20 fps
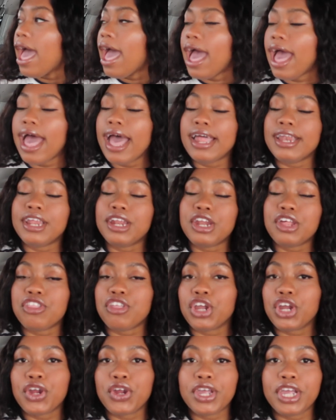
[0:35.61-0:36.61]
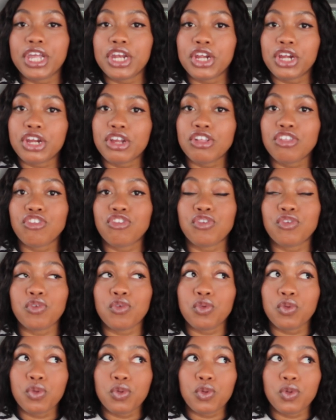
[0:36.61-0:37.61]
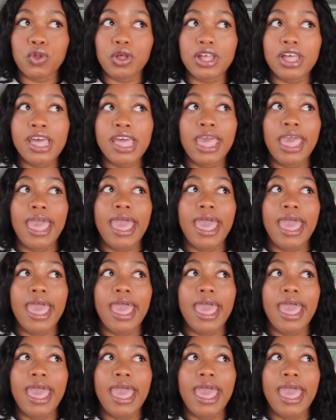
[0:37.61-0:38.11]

and another creator to